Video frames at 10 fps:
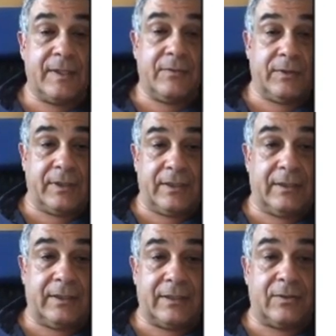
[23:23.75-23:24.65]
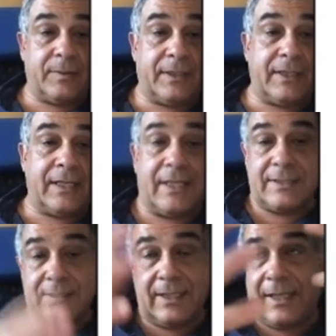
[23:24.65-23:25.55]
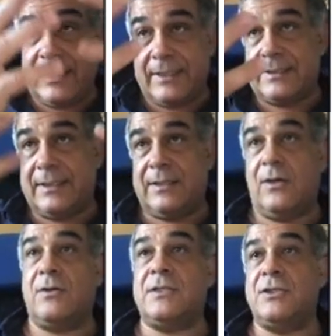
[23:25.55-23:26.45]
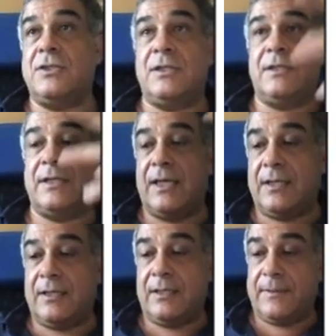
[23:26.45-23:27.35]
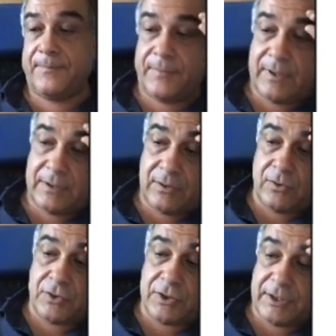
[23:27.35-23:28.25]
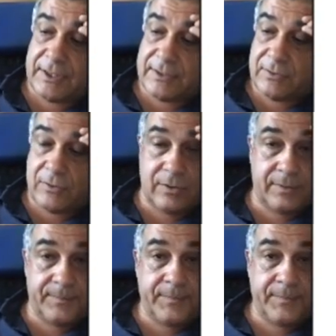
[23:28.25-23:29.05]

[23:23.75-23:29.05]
for a diatomic gas like, say, oxygen, nitrogen, and so on.